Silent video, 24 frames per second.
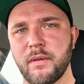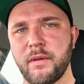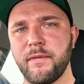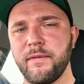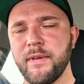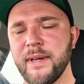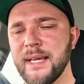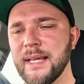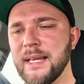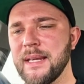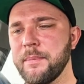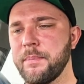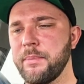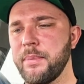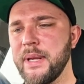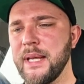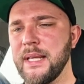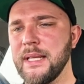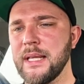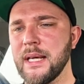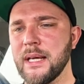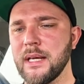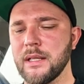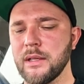if we're going to
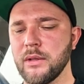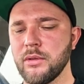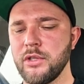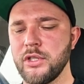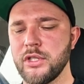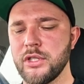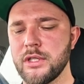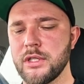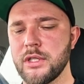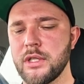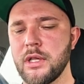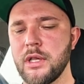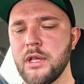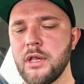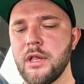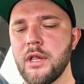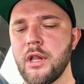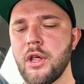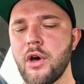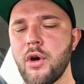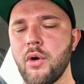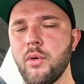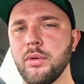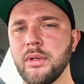bring the clutch
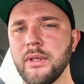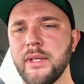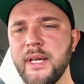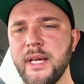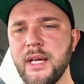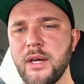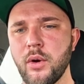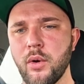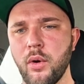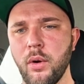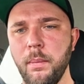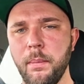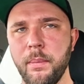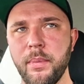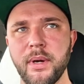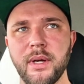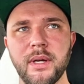slowly up,